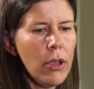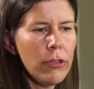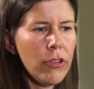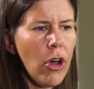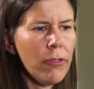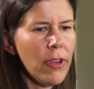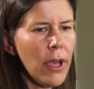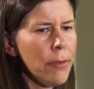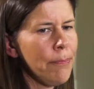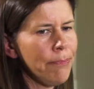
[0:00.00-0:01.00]
So
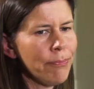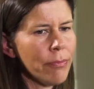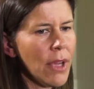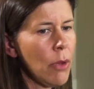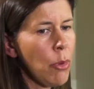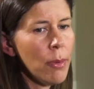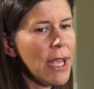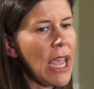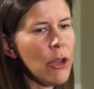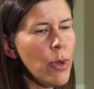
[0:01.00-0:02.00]
after
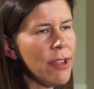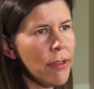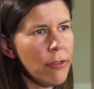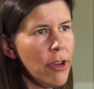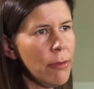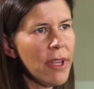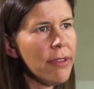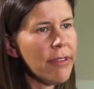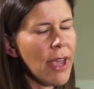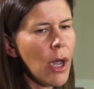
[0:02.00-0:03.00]
probably 8 weeks of
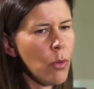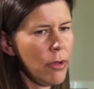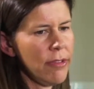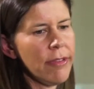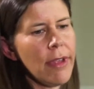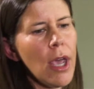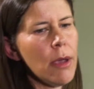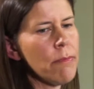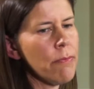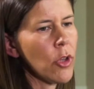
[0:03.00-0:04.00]
treatment, I was
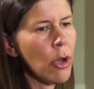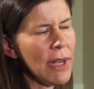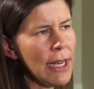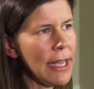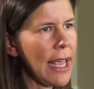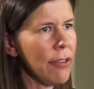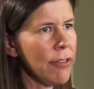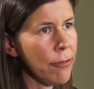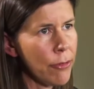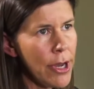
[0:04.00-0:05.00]
completely
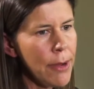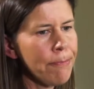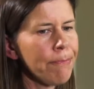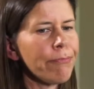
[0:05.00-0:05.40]
cancer-free.